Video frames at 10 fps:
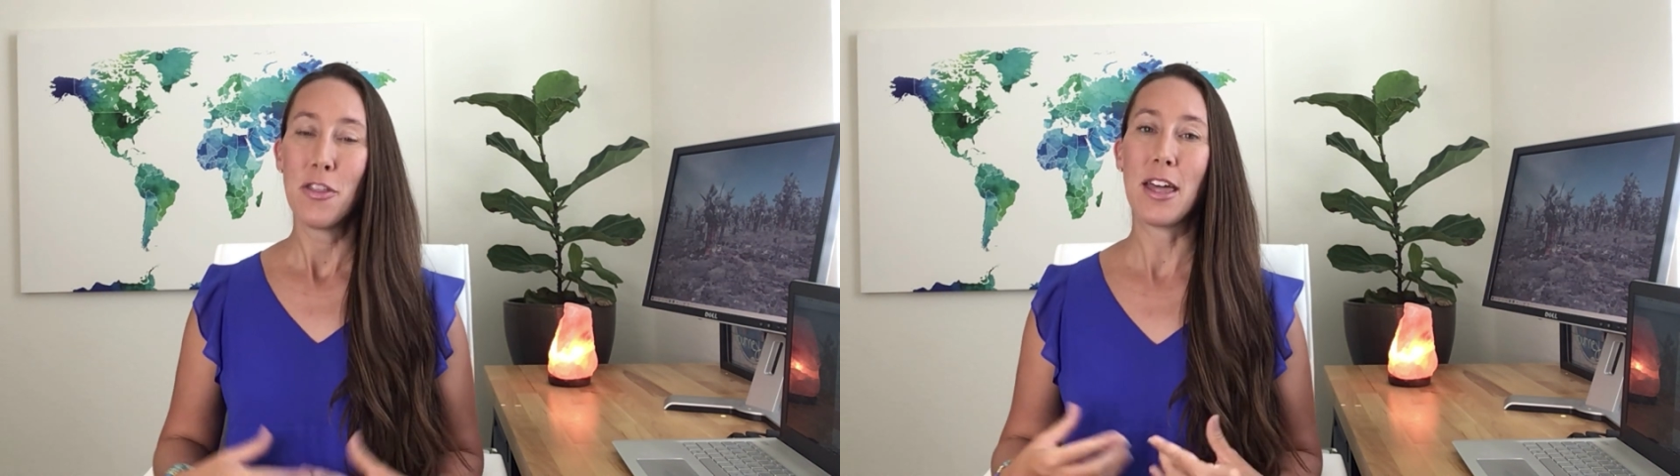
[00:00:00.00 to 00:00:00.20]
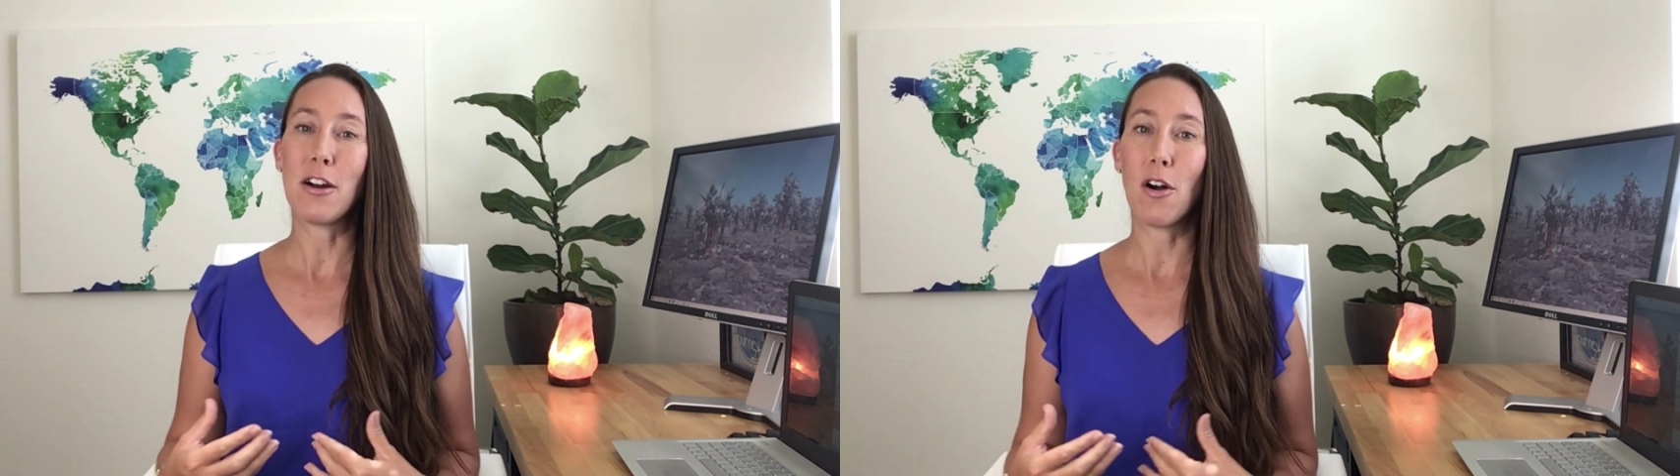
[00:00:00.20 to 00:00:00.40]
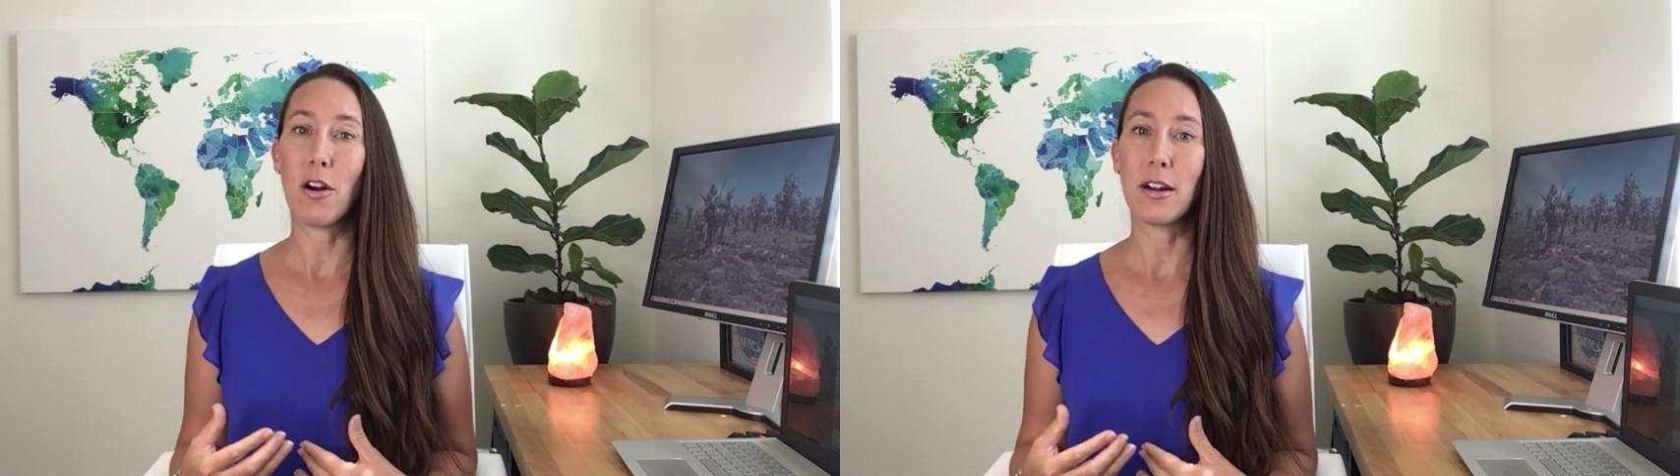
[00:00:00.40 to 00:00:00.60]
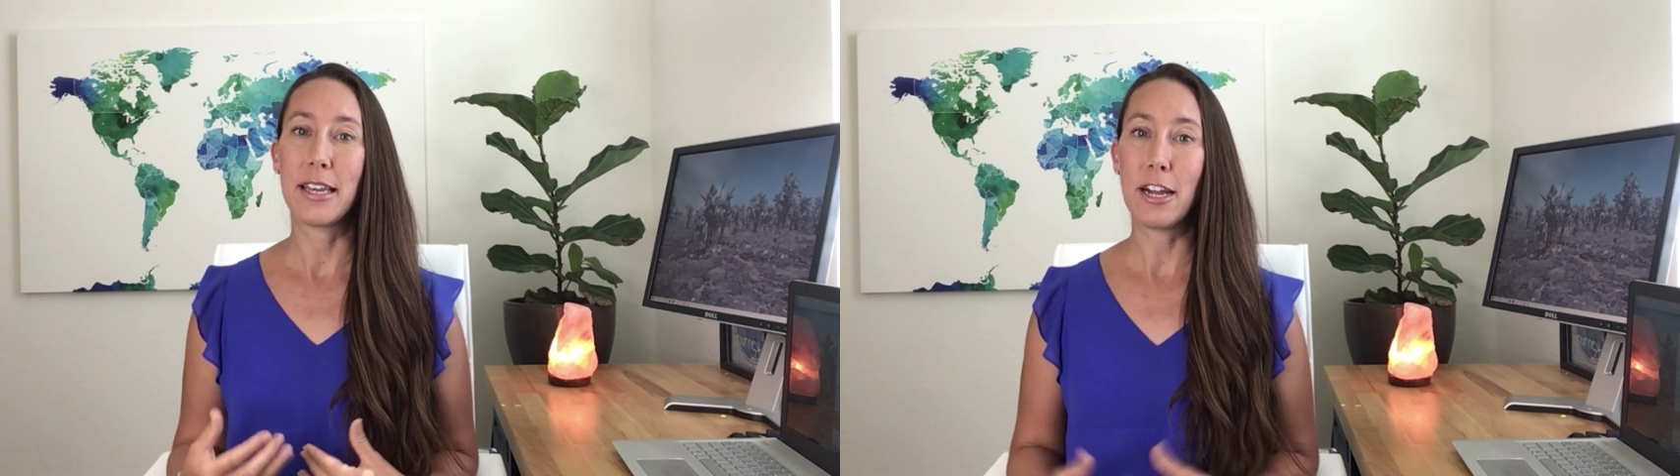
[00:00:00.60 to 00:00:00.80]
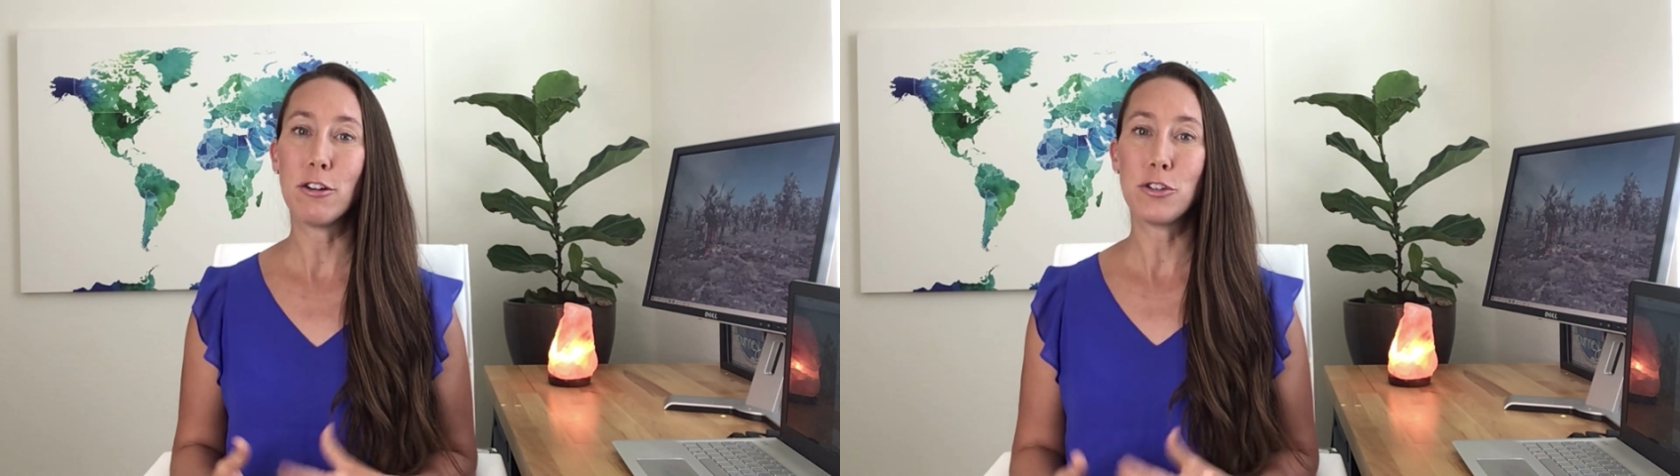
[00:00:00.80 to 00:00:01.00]
that are
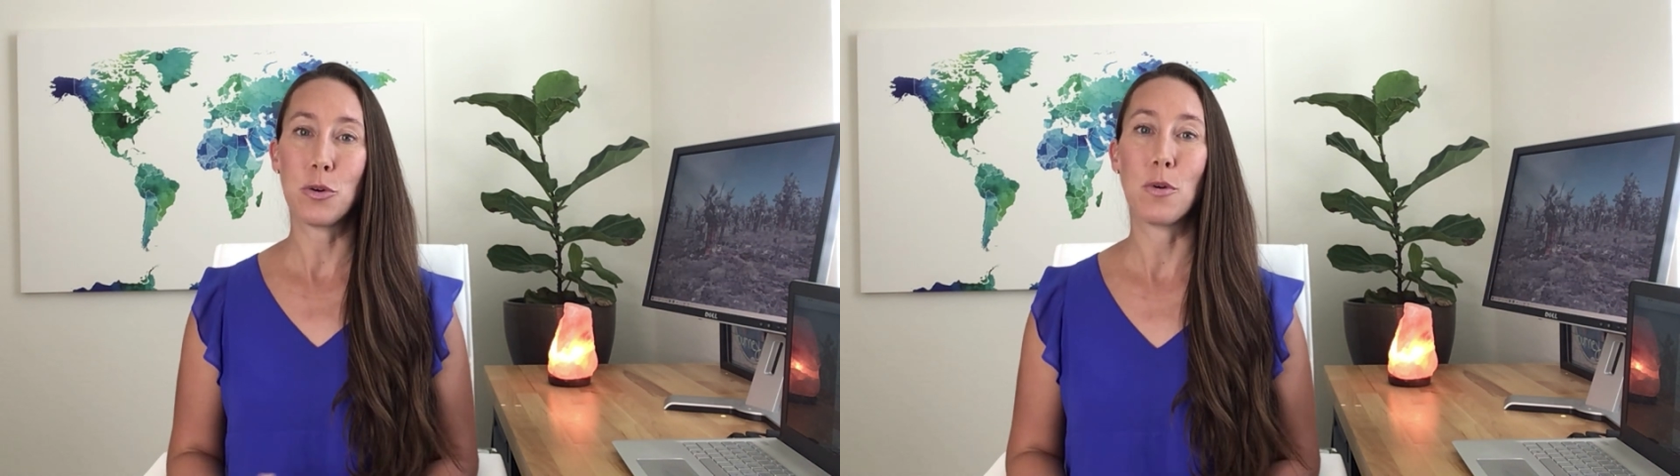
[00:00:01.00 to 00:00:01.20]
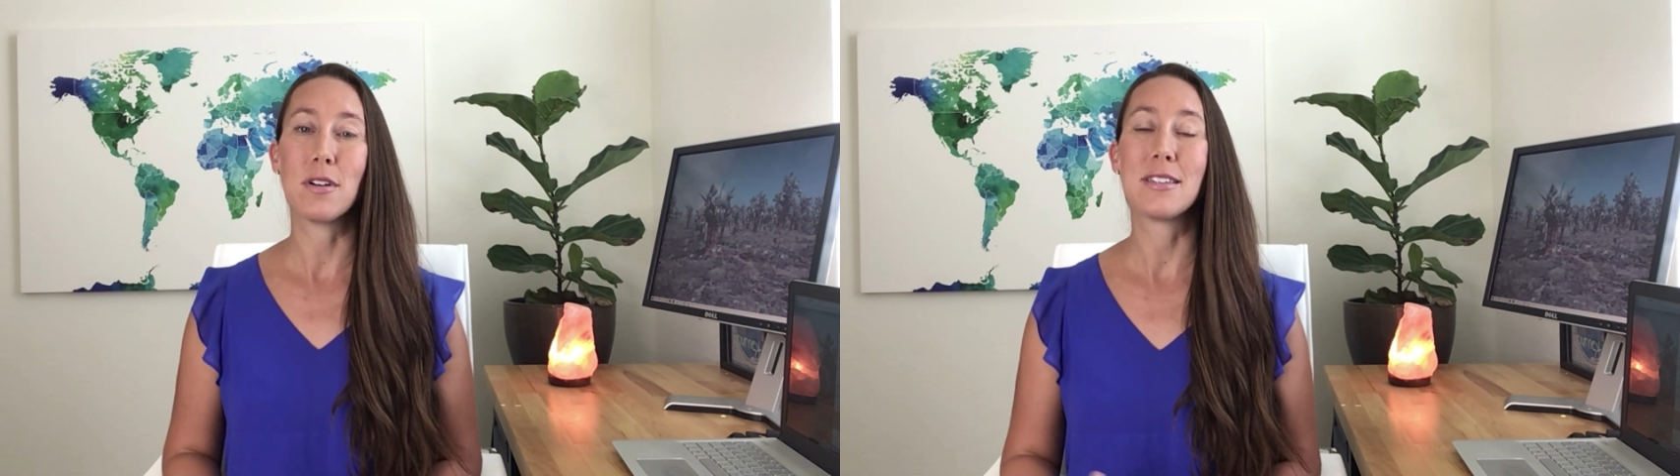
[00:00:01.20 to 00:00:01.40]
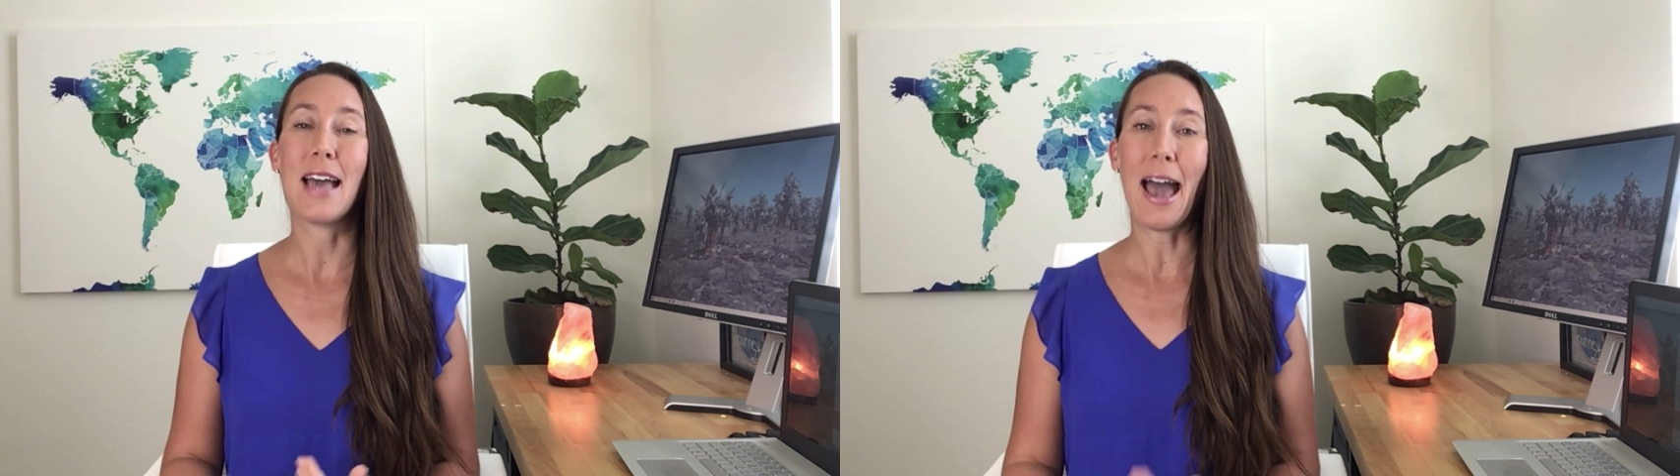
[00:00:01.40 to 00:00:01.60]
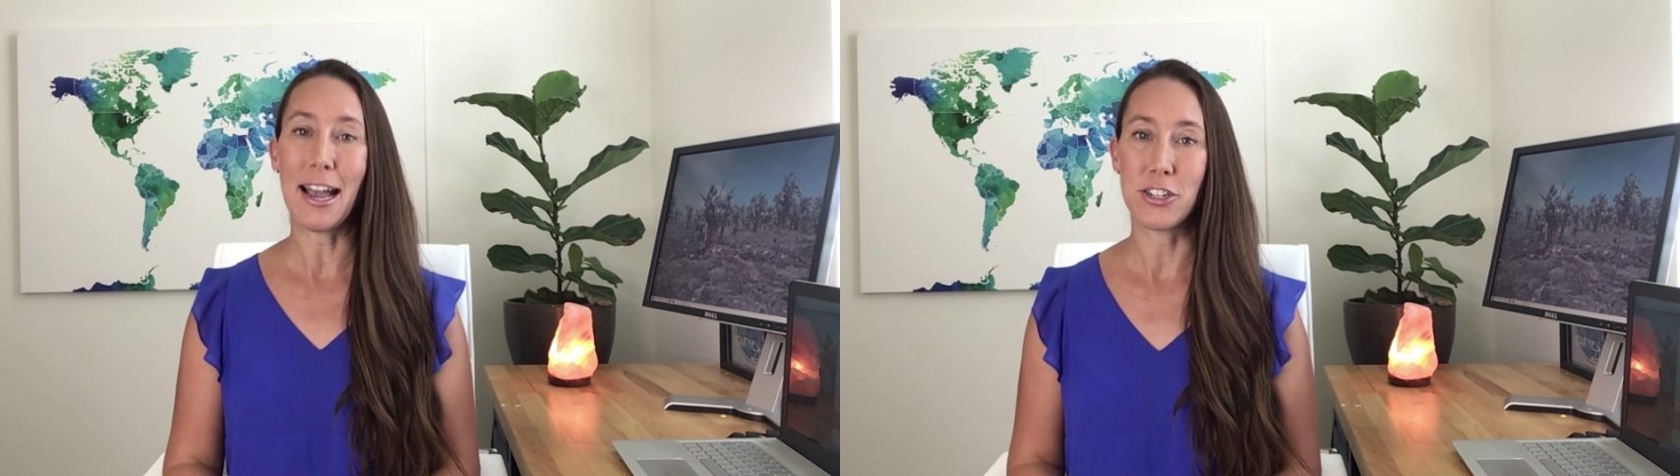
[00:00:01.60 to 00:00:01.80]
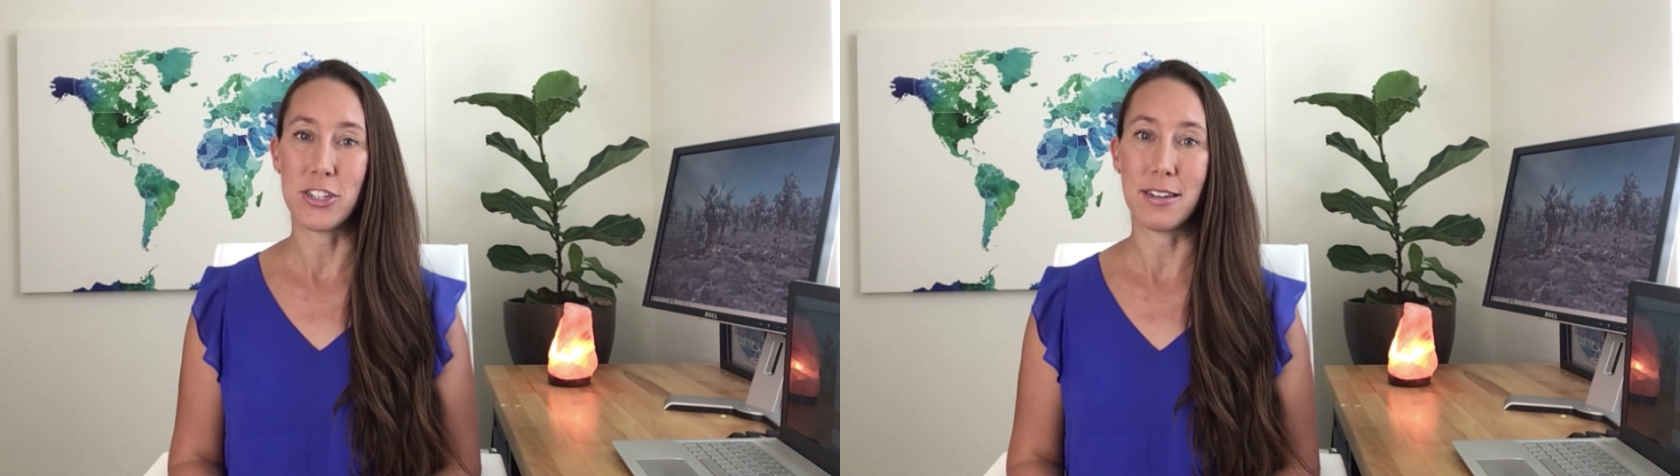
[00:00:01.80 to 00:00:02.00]
geared towards
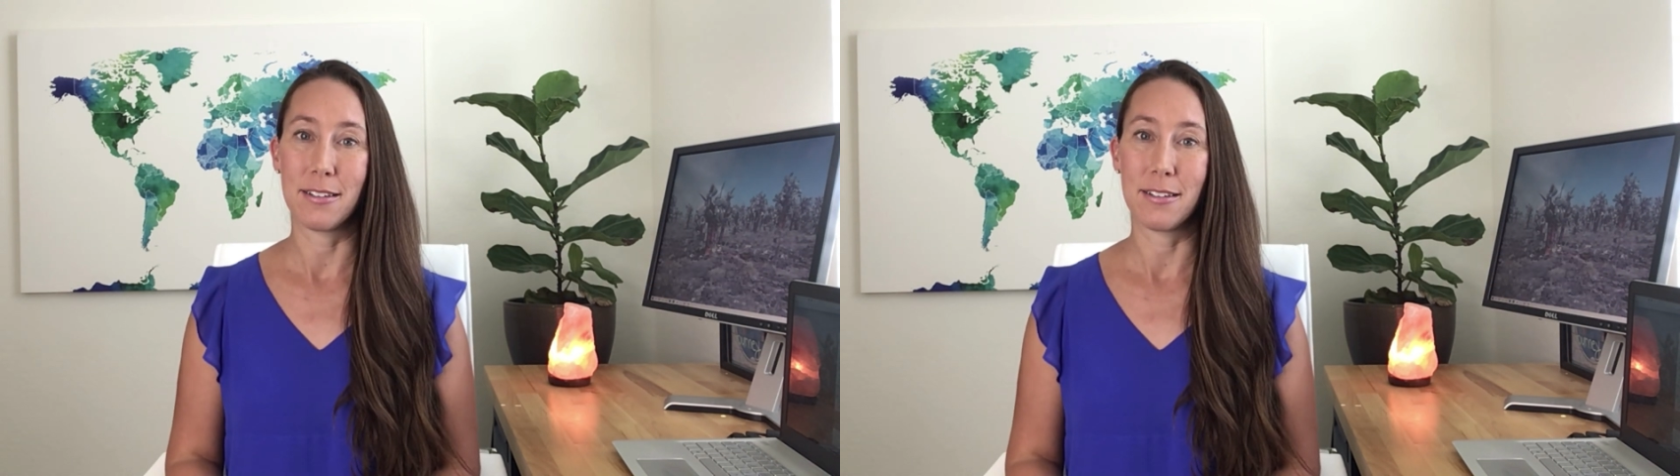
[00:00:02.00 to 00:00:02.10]
action.